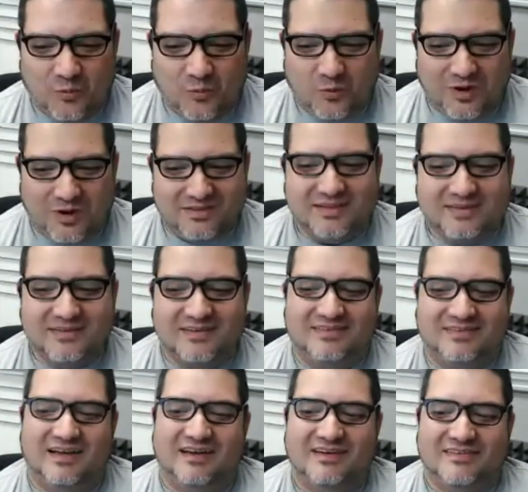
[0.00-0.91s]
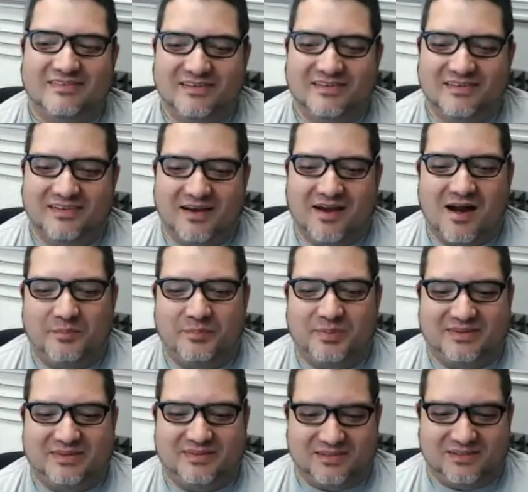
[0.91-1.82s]
what do you think this does to the
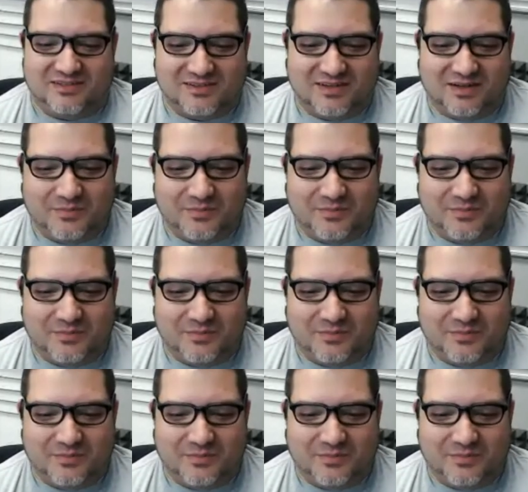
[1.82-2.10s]
competition?